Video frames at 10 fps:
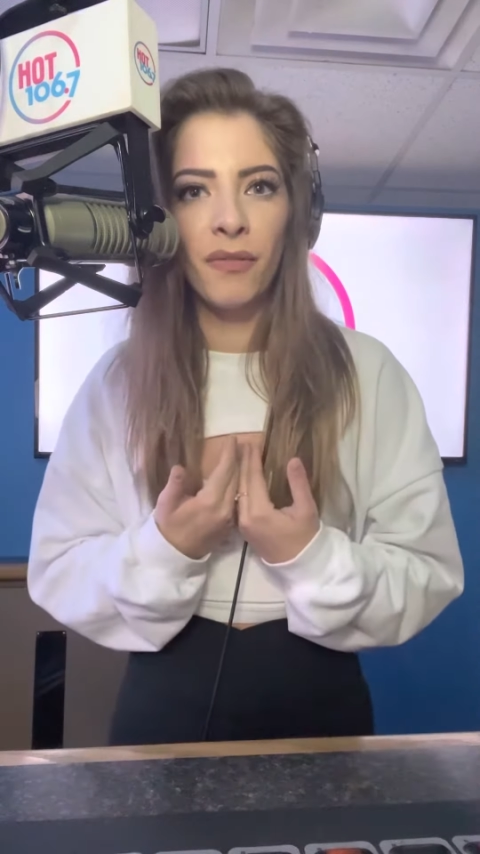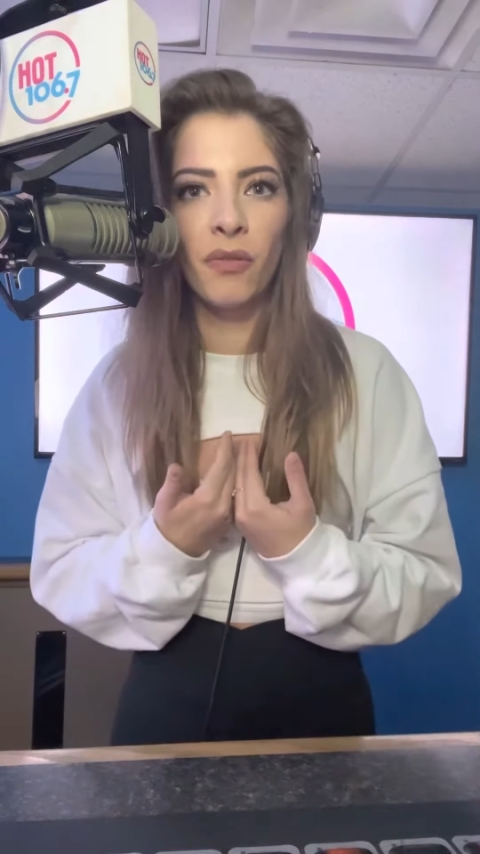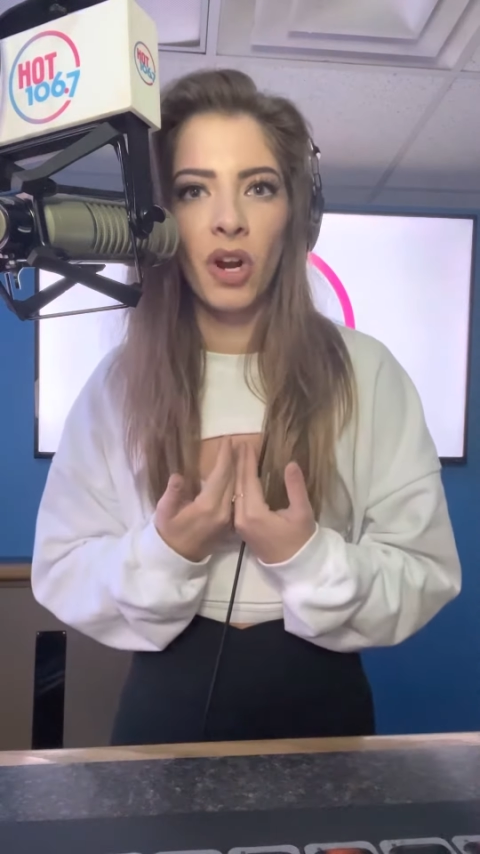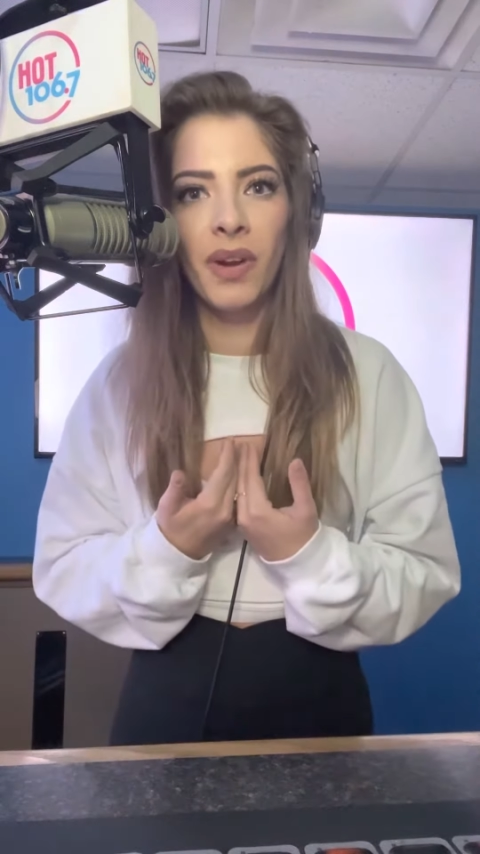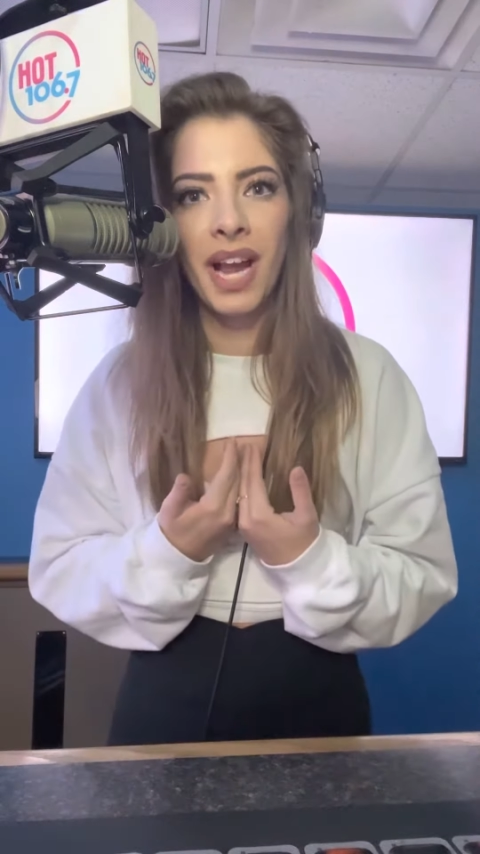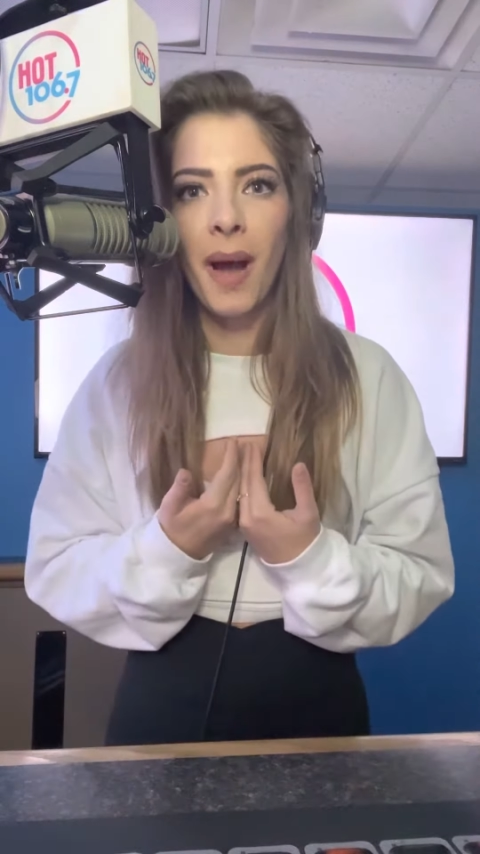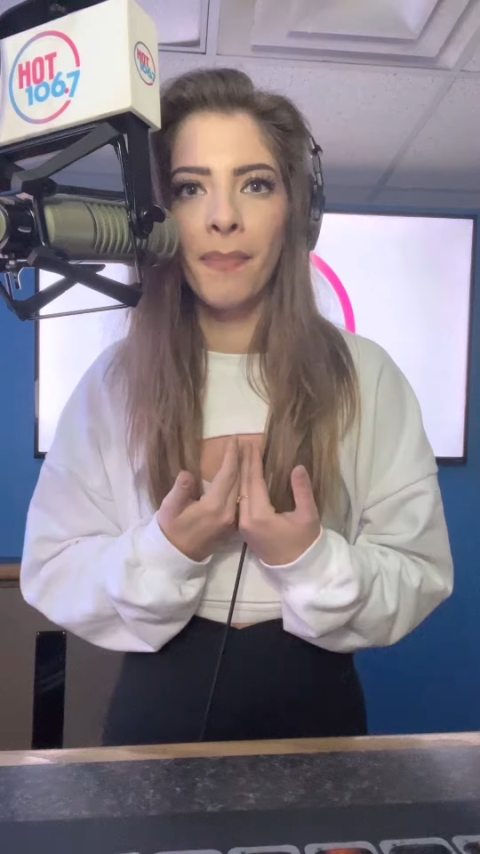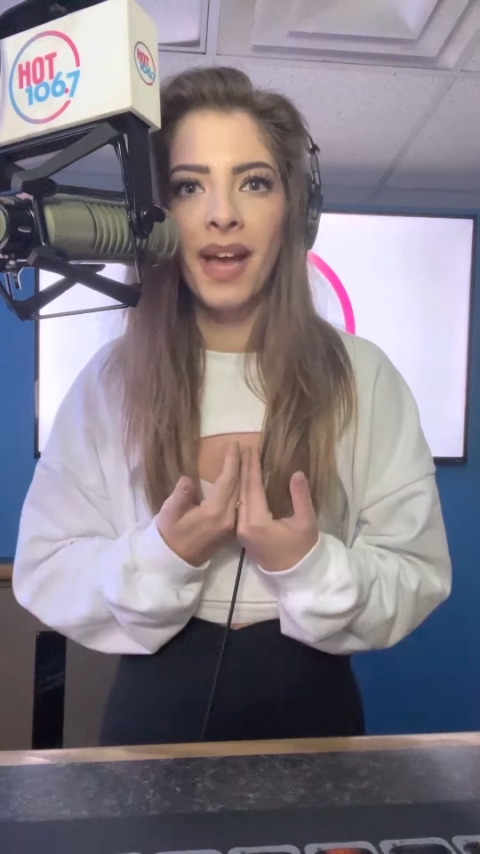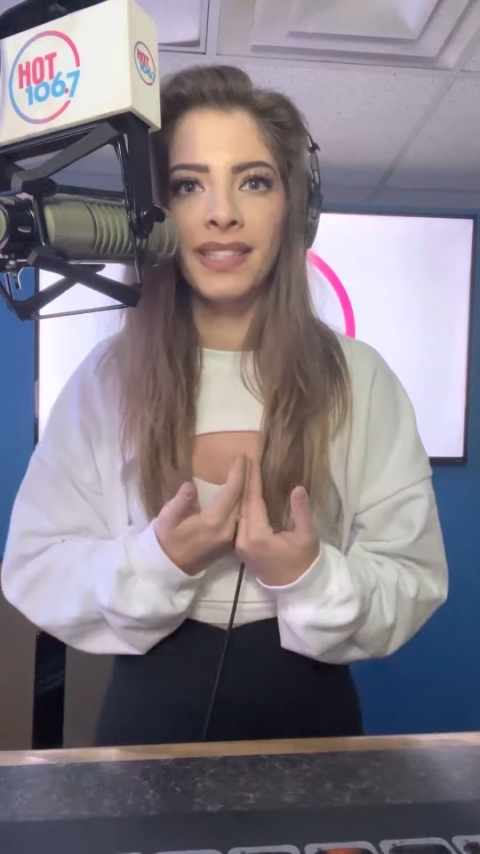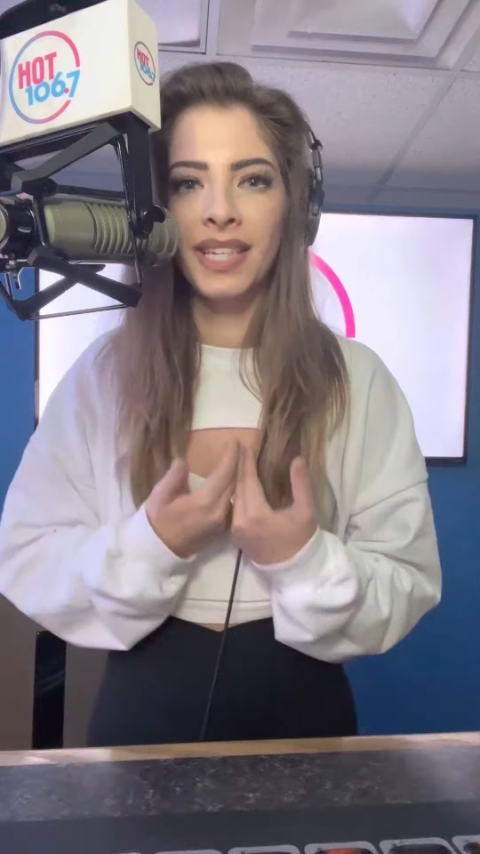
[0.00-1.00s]
growing up
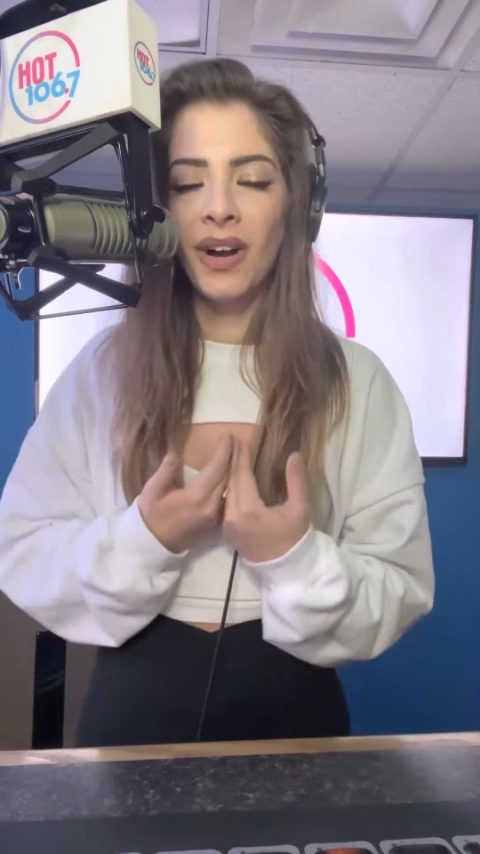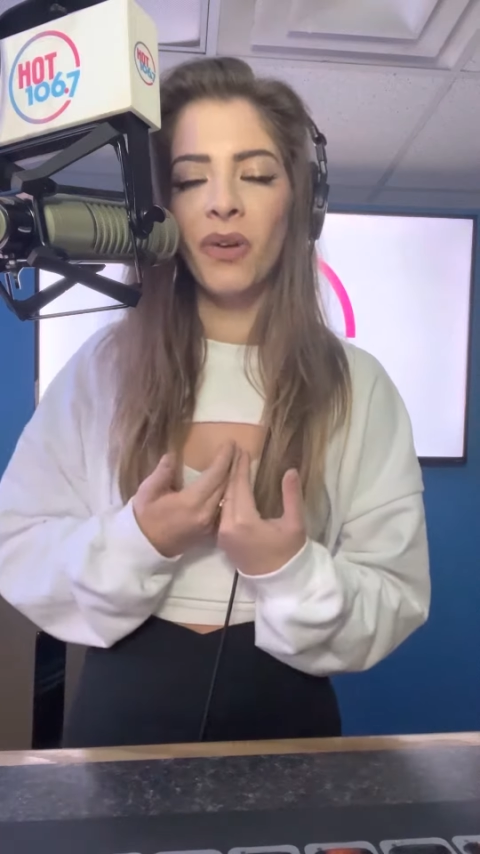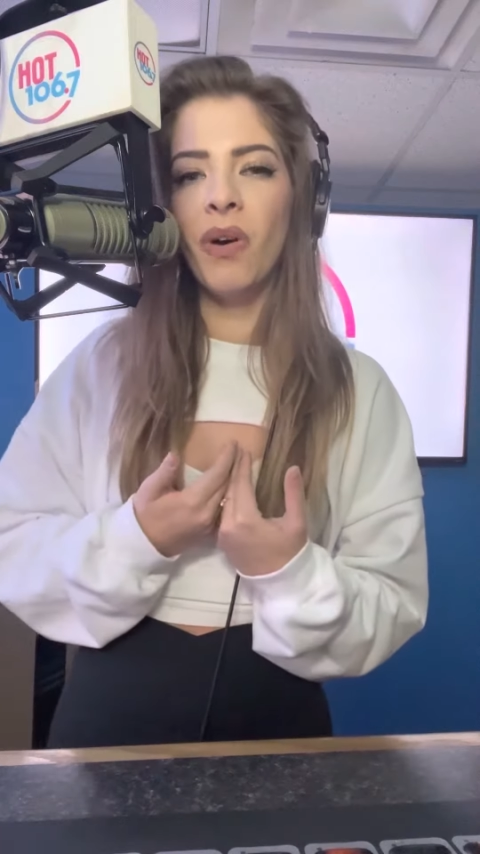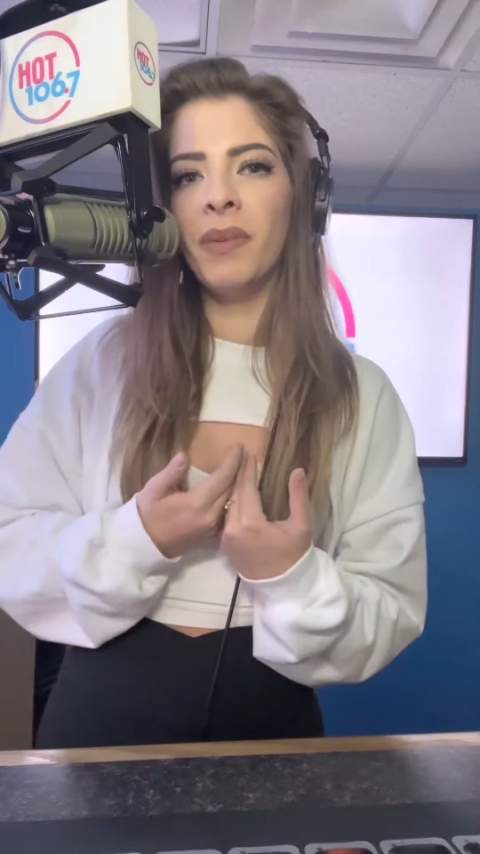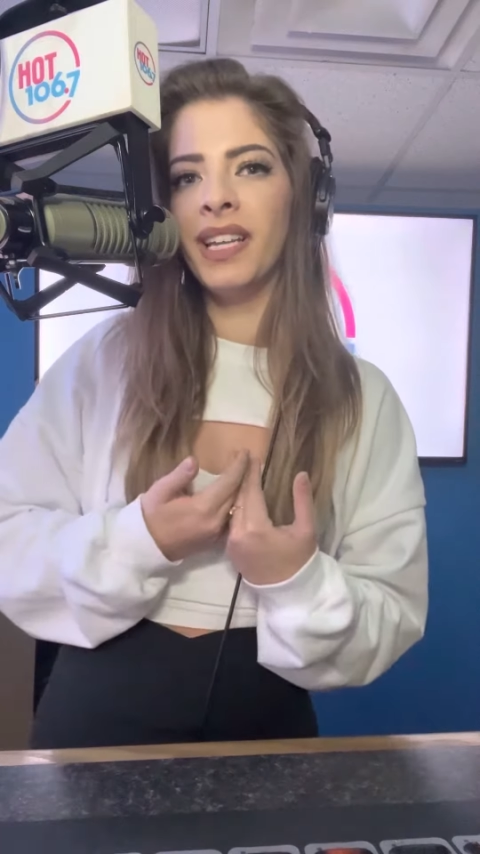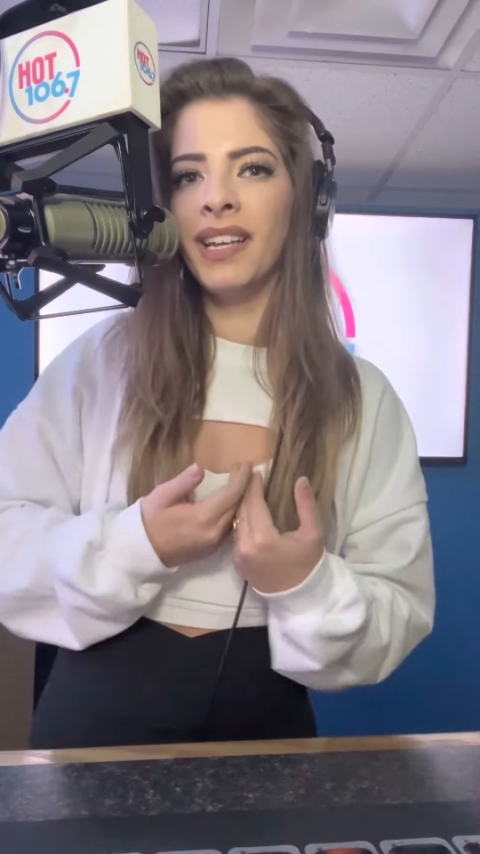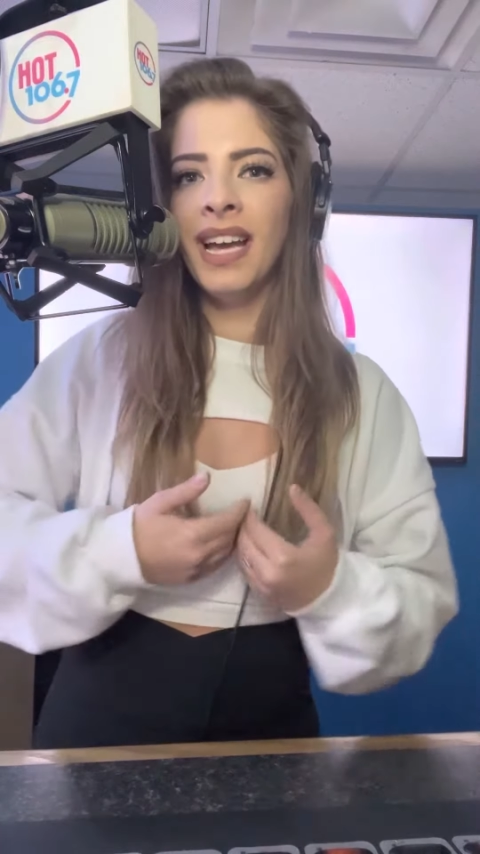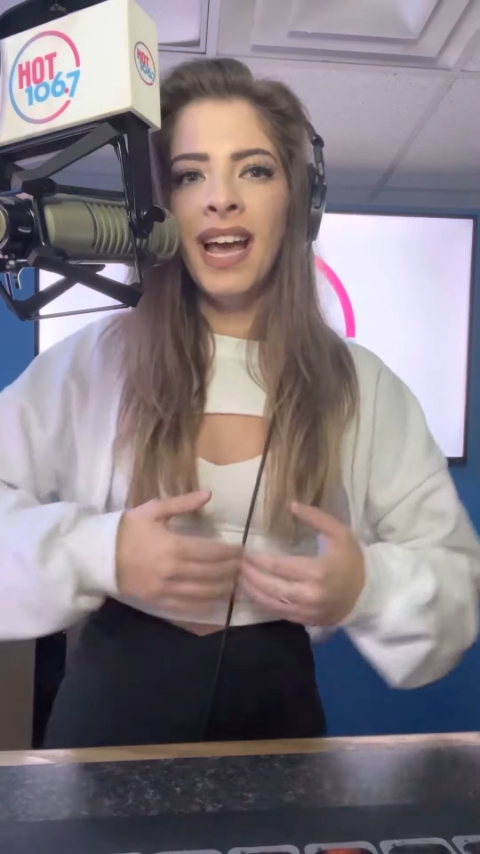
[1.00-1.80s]
as a young woman.